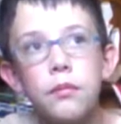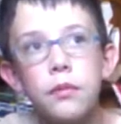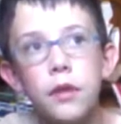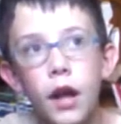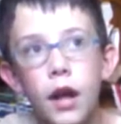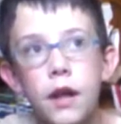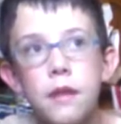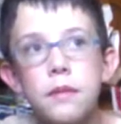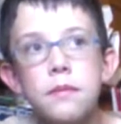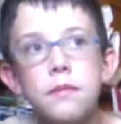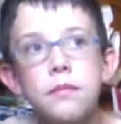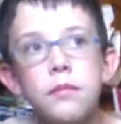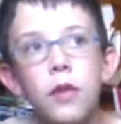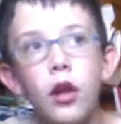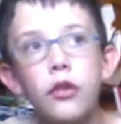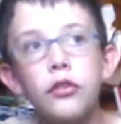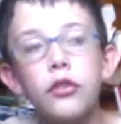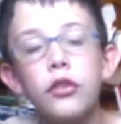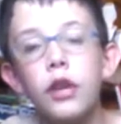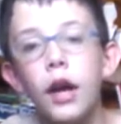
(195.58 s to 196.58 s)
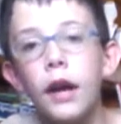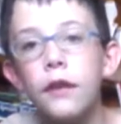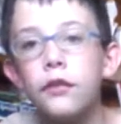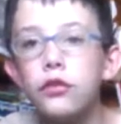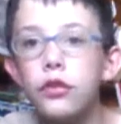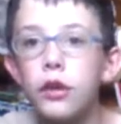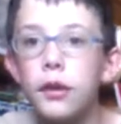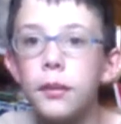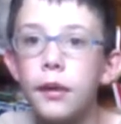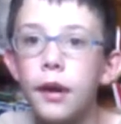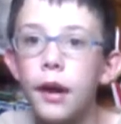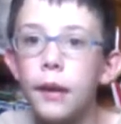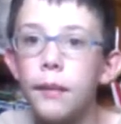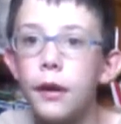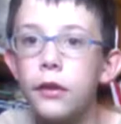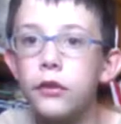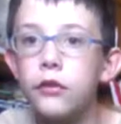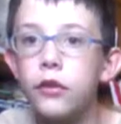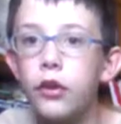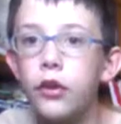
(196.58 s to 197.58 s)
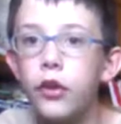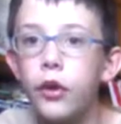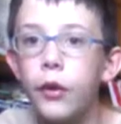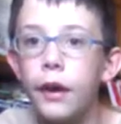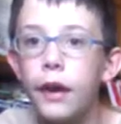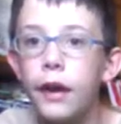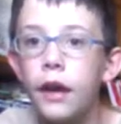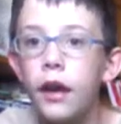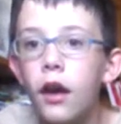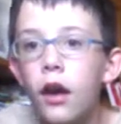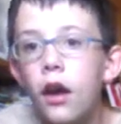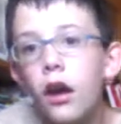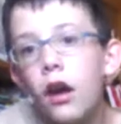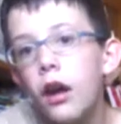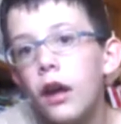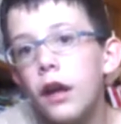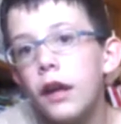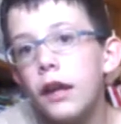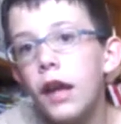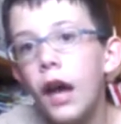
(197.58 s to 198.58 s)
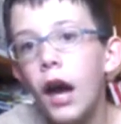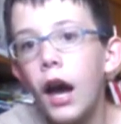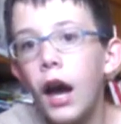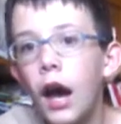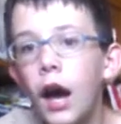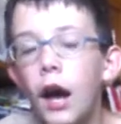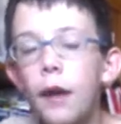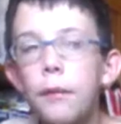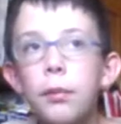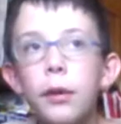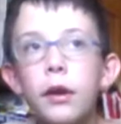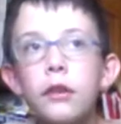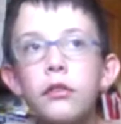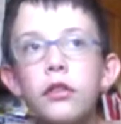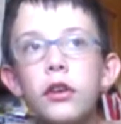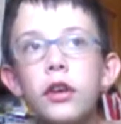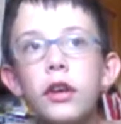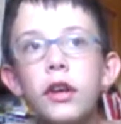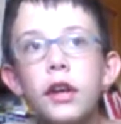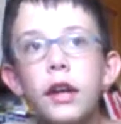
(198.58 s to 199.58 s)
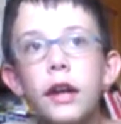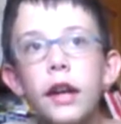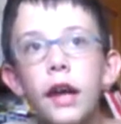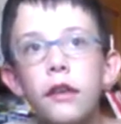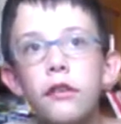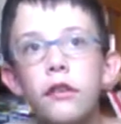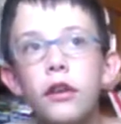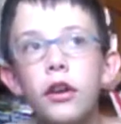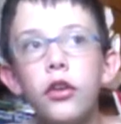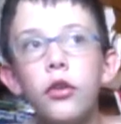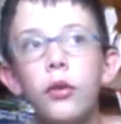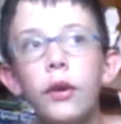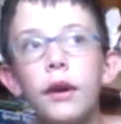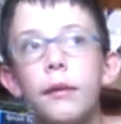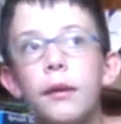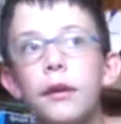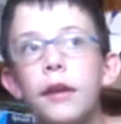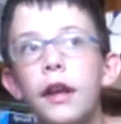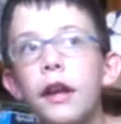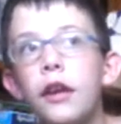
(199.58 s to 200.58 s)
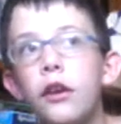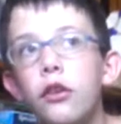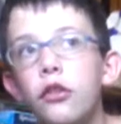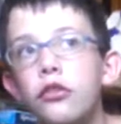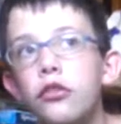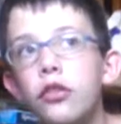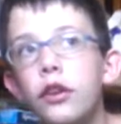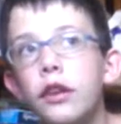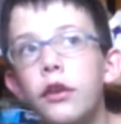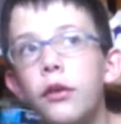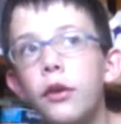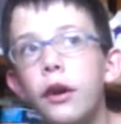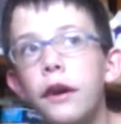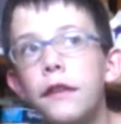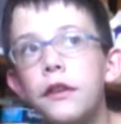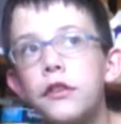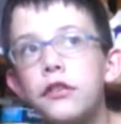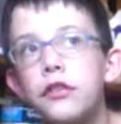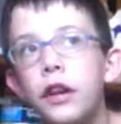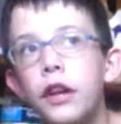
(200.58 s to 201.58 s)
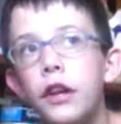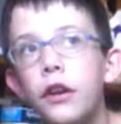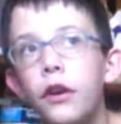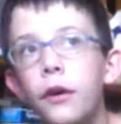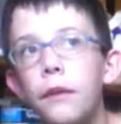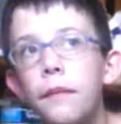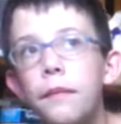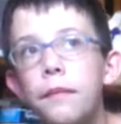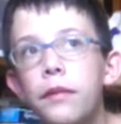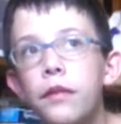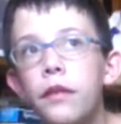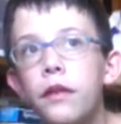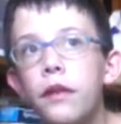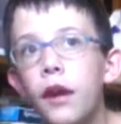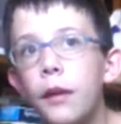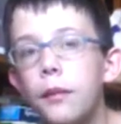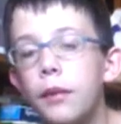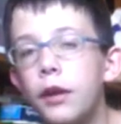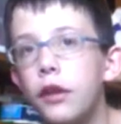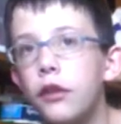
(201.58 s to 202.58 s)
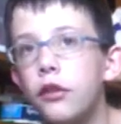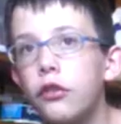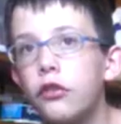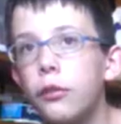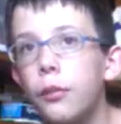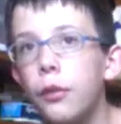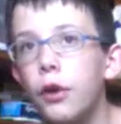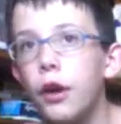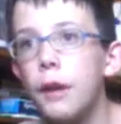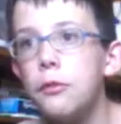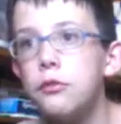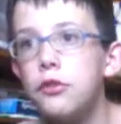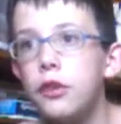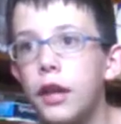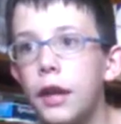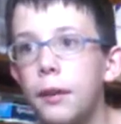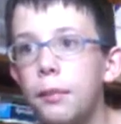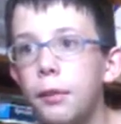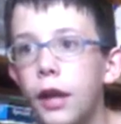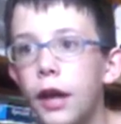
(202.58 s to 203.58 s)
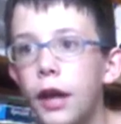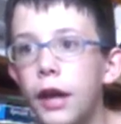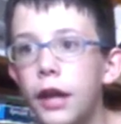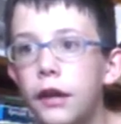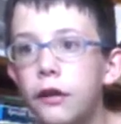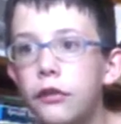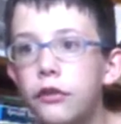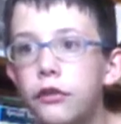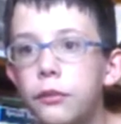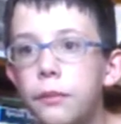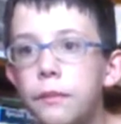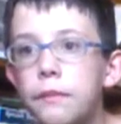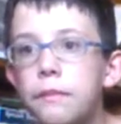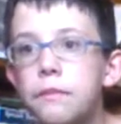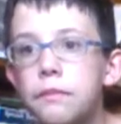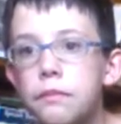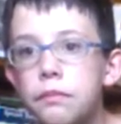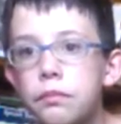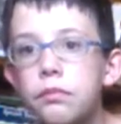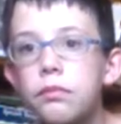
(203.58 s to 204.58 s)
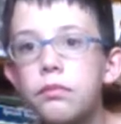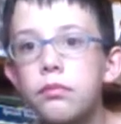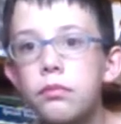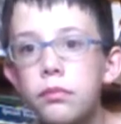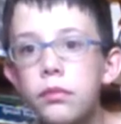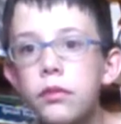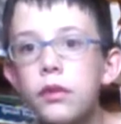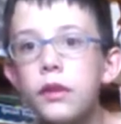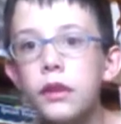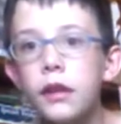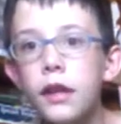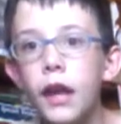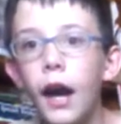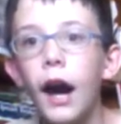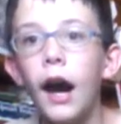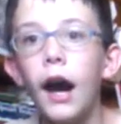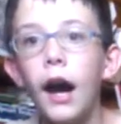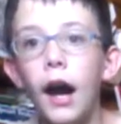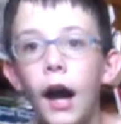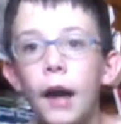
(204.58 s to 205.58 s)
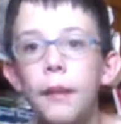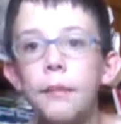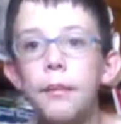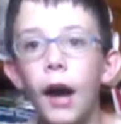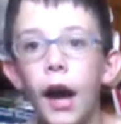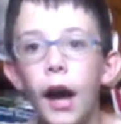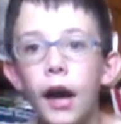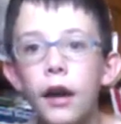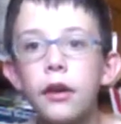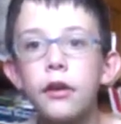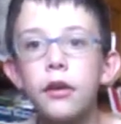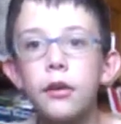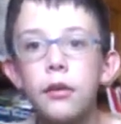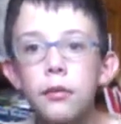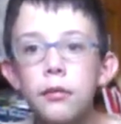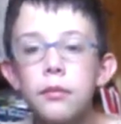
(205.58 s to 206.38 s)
Yeah. Also, live streaming I might start doing. Yeah, I'm basically going to continue doing what I usually do on the channel. I'm going to do some more MGD plays. Yeah, I'm back.